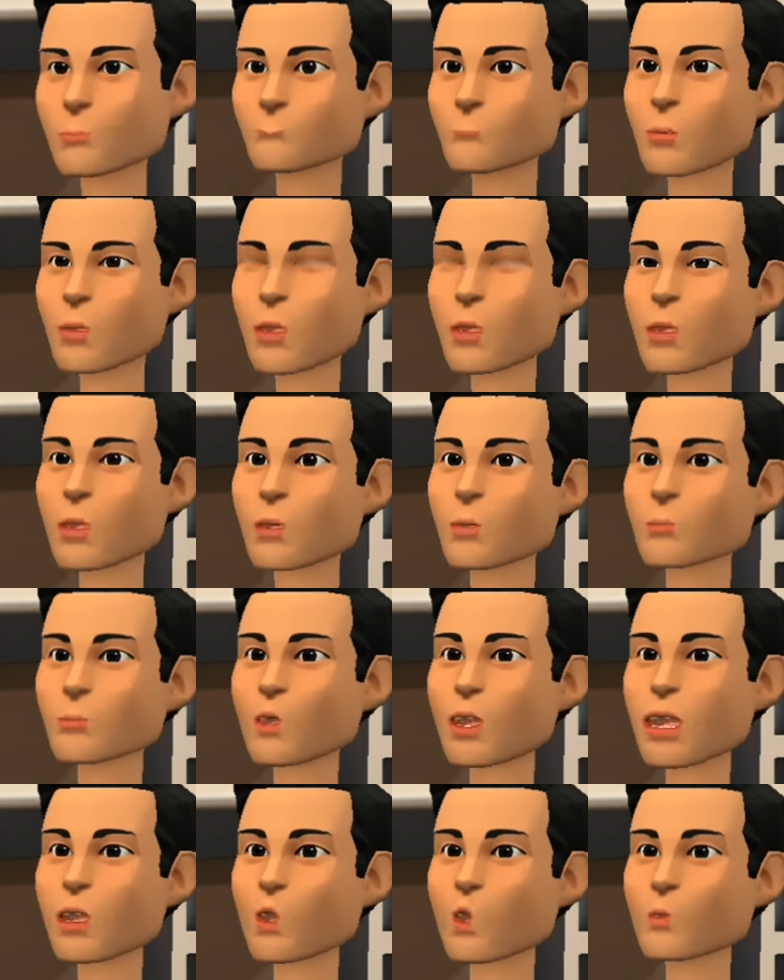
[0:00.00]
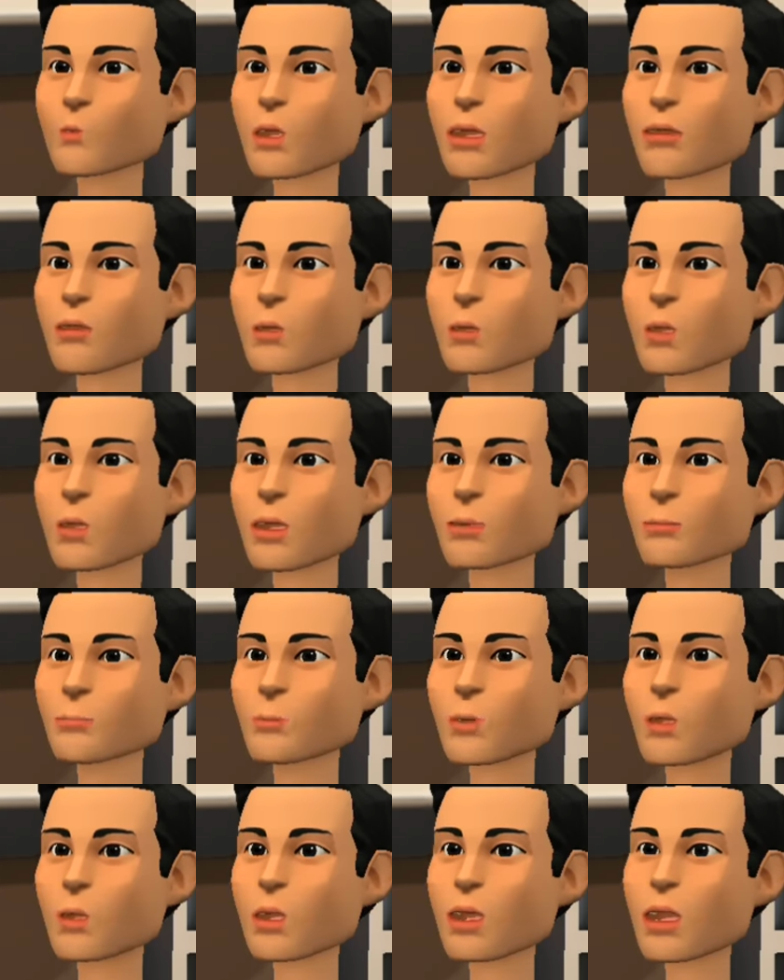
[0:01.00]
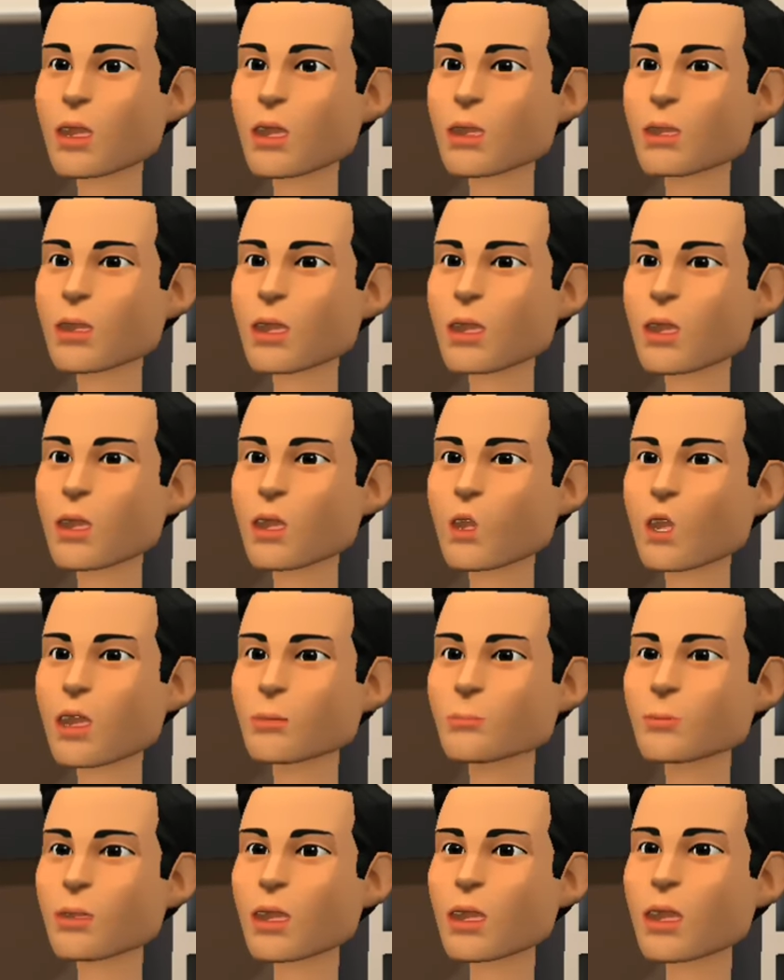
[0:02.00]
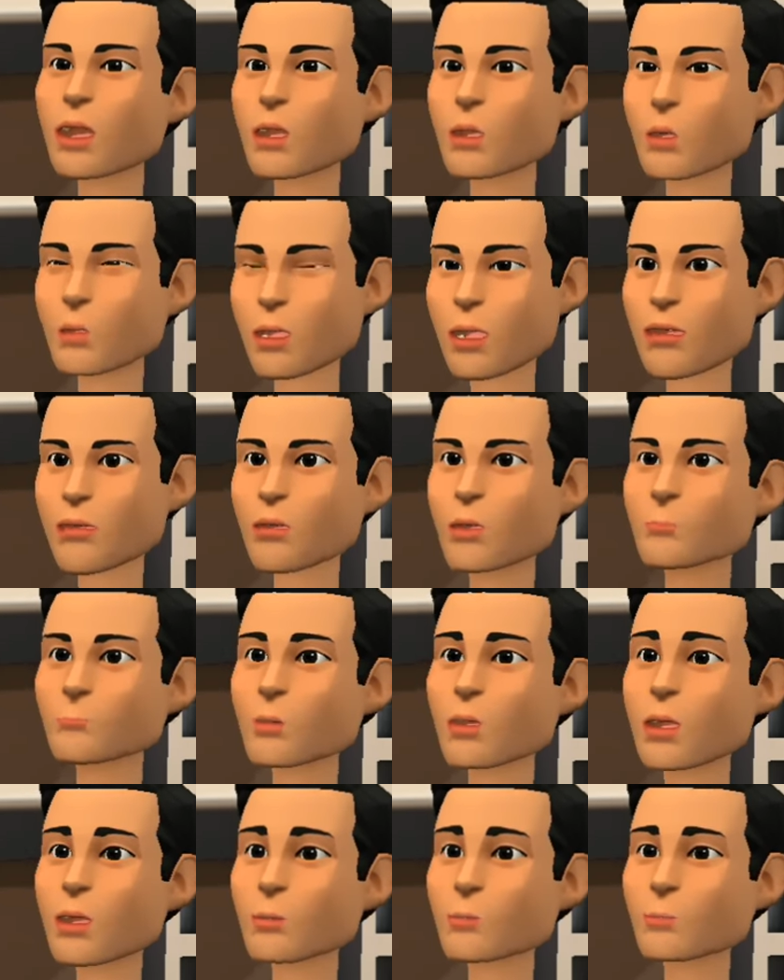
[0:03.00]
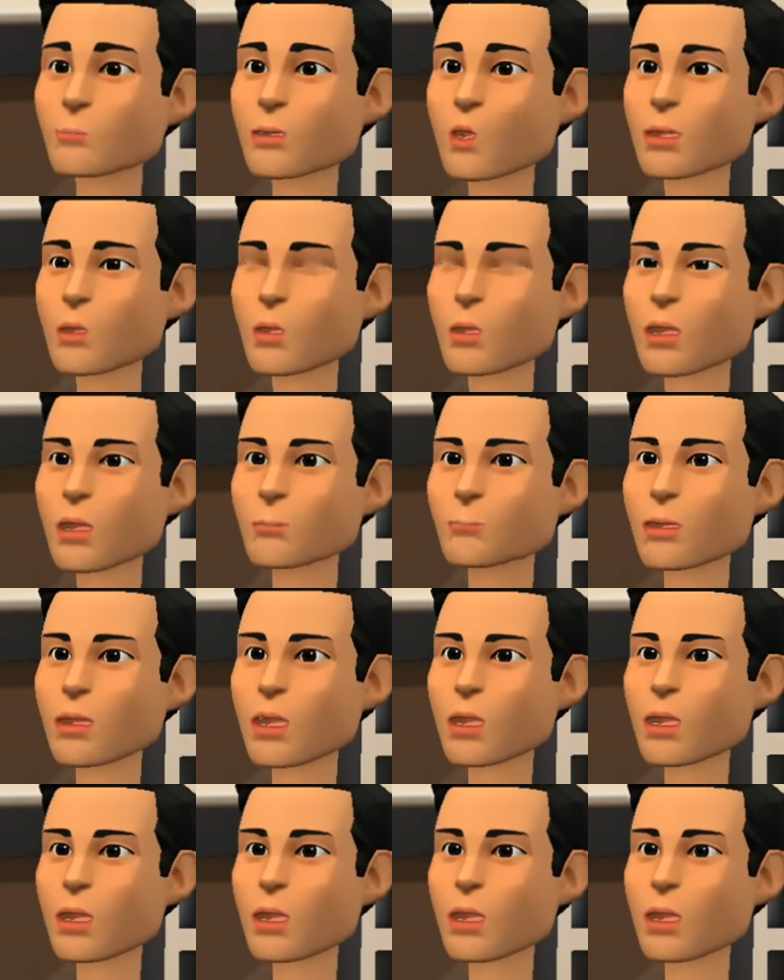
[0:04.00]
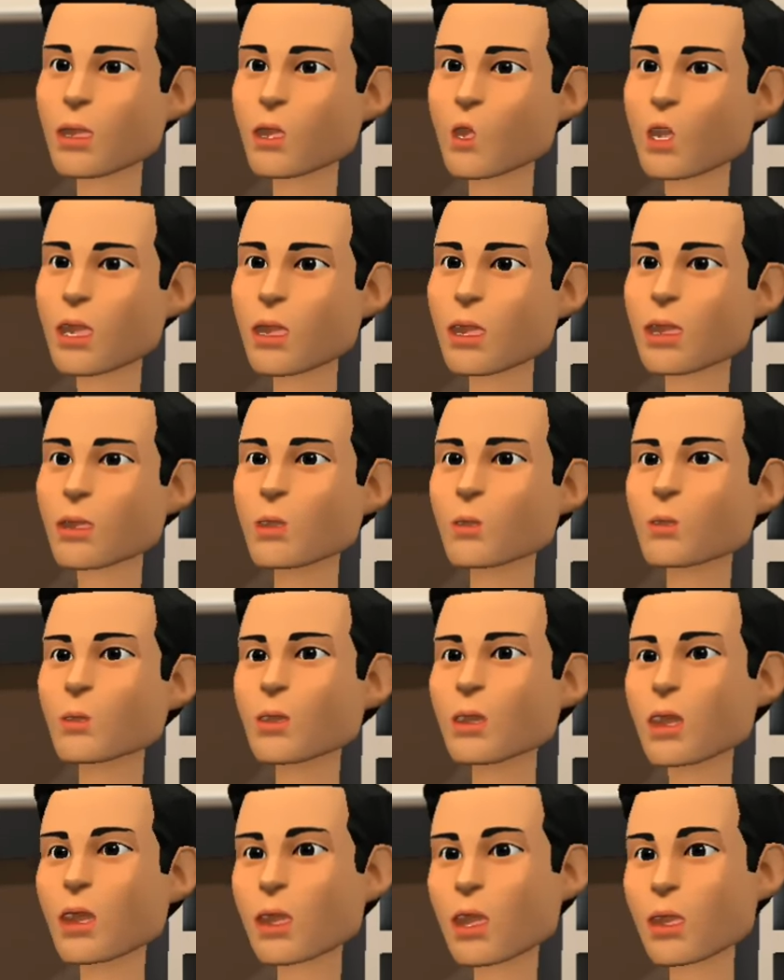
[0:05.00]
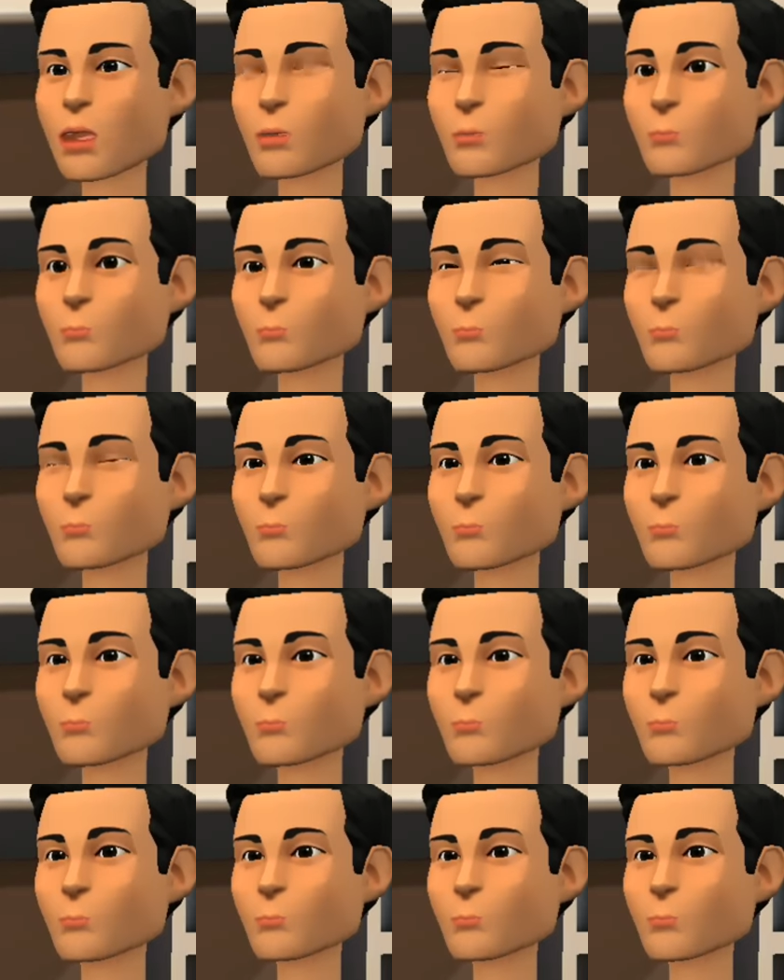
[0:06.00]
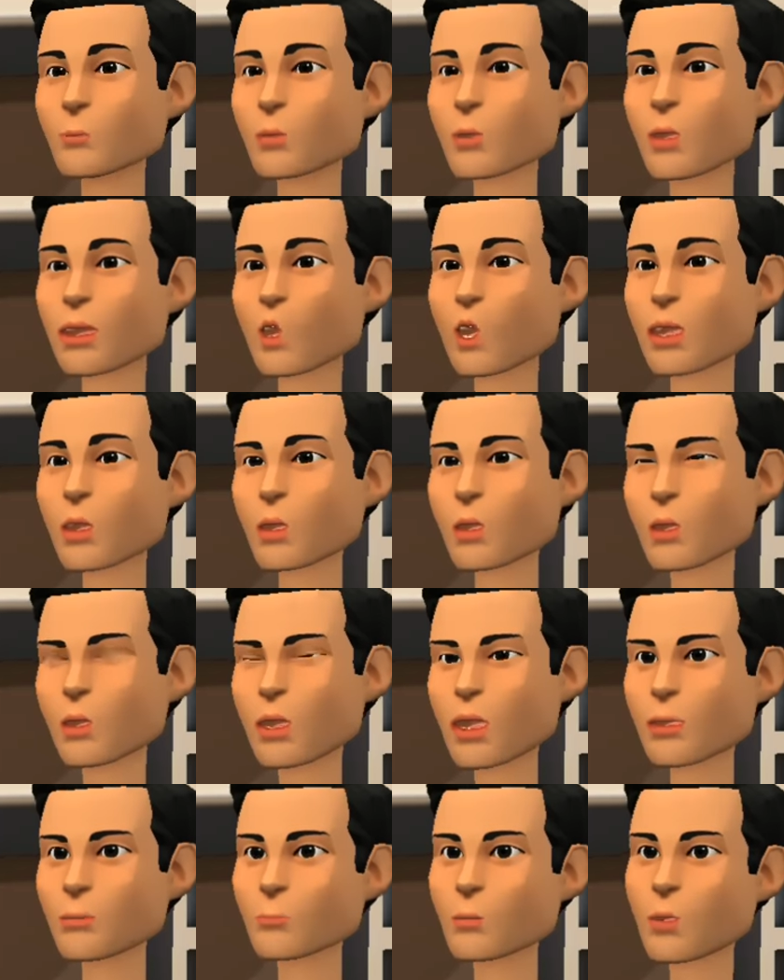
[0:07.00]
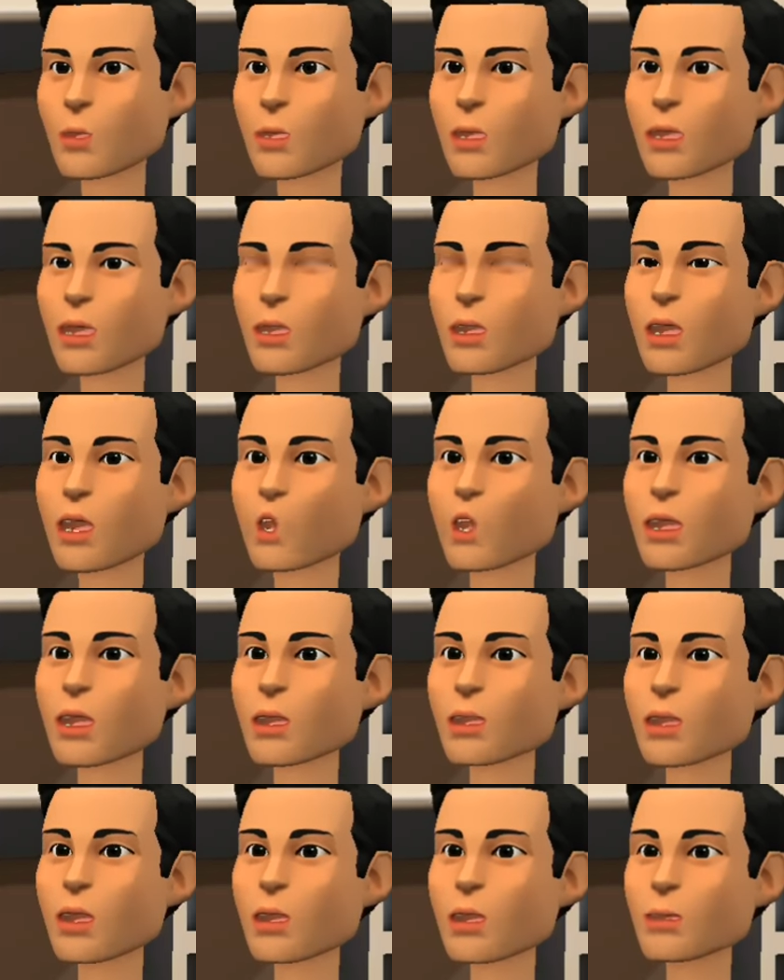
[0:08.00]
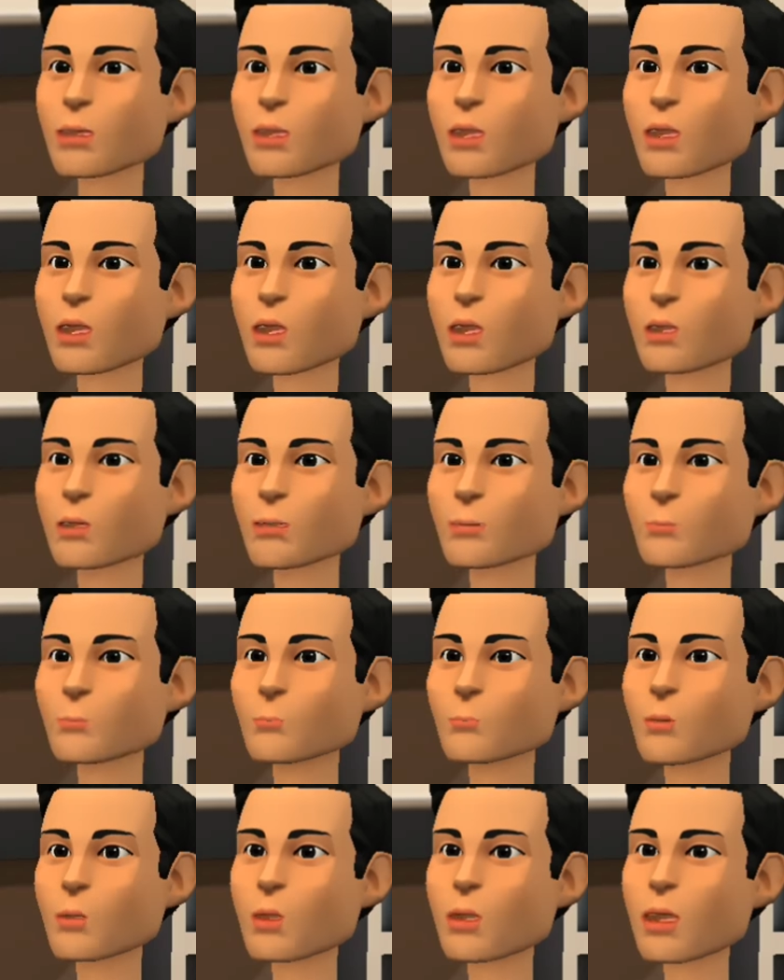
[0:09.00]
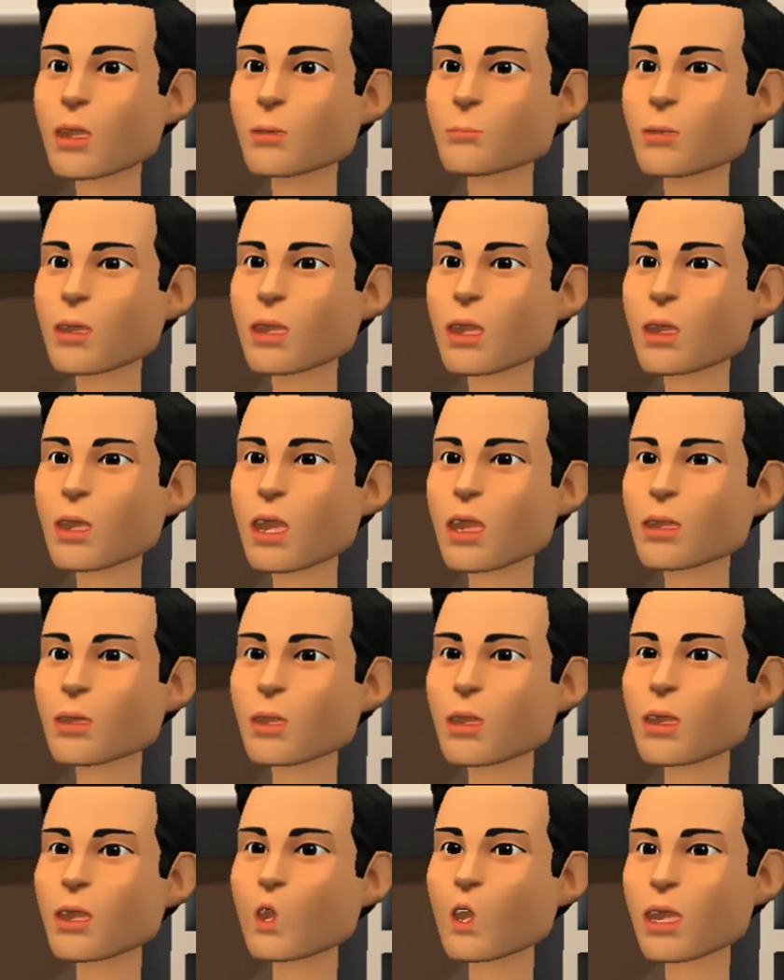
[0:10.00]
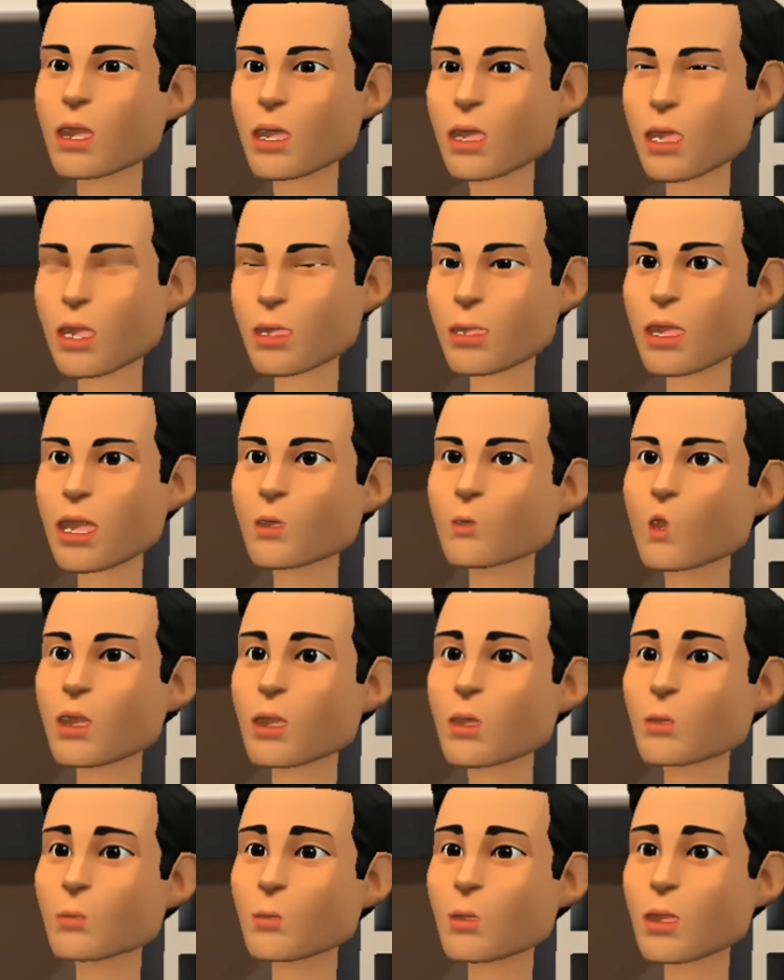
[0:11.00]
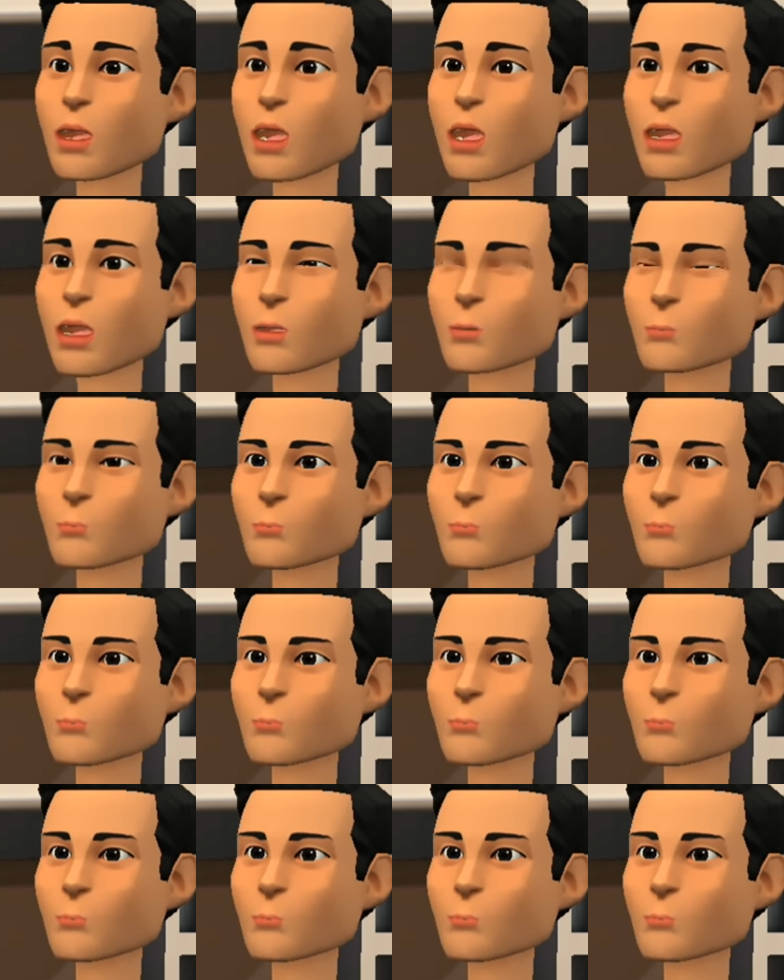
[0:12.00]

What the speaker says: My task was to provide compassionate care to the patient and his family while respecting his wishes and dignity. I took action by listening to their concerns and explaining the situation calmly and clearly.